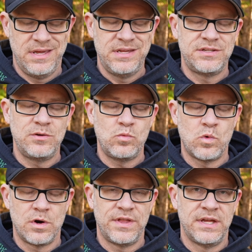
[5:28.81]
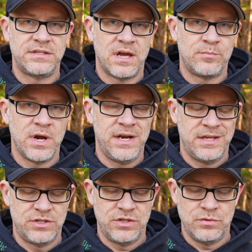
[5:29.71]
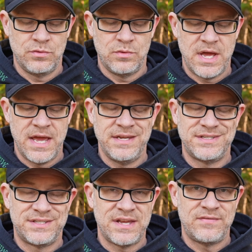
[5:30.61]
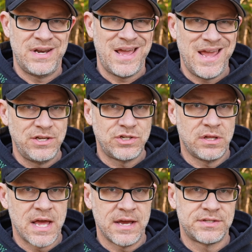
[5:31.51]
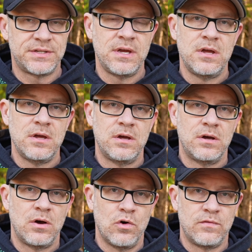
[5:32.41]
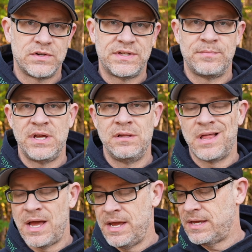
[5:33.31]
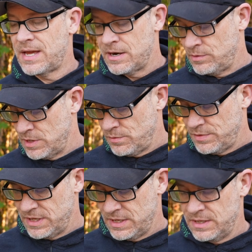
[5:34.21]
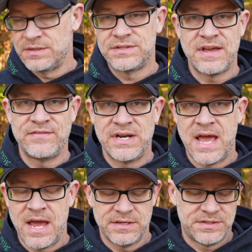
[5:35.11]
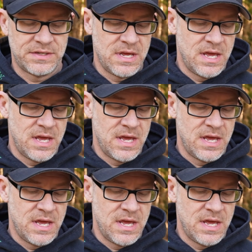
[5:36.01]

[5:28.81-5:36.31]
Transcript: is it worth it to upgrade into a 7HLX over something like, I don't know, the 7X?